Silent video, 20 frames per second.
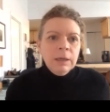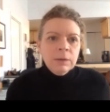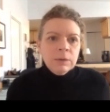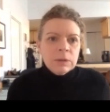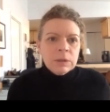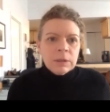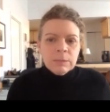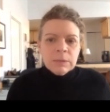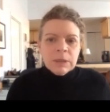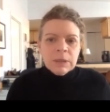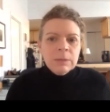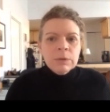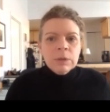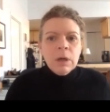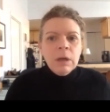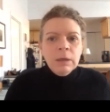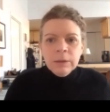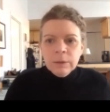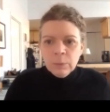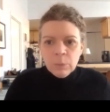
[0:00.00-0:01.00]
sometimes
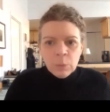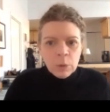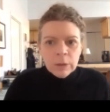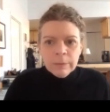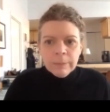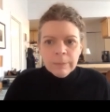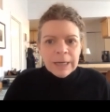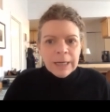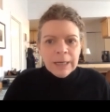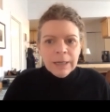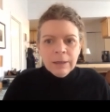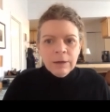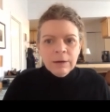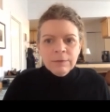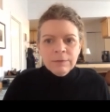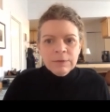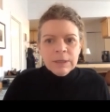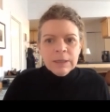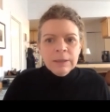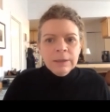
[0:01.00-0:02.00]
called a warm
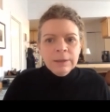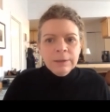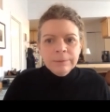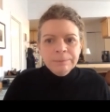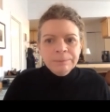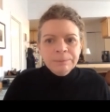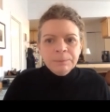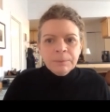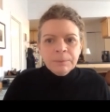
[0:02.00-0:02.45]
handoff there.